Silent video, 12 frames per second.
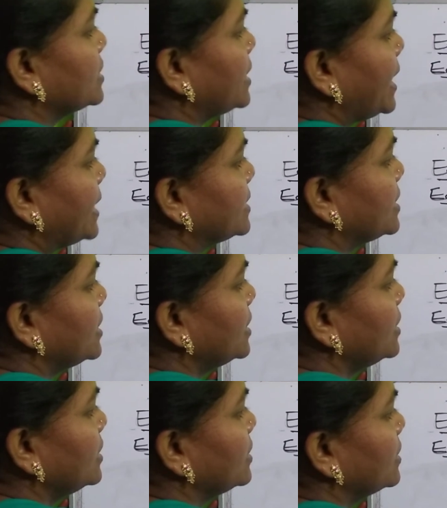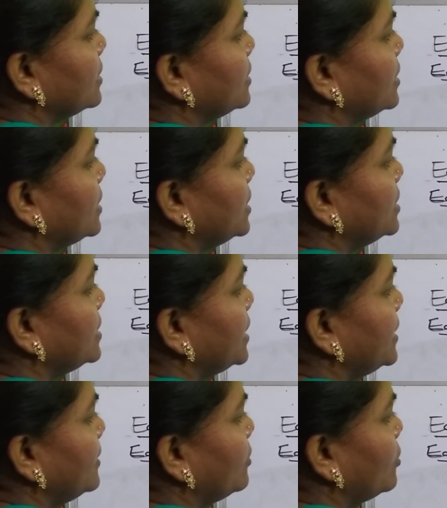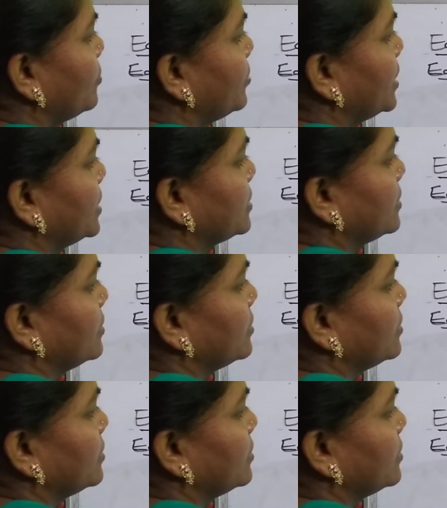cancelling the recent operation.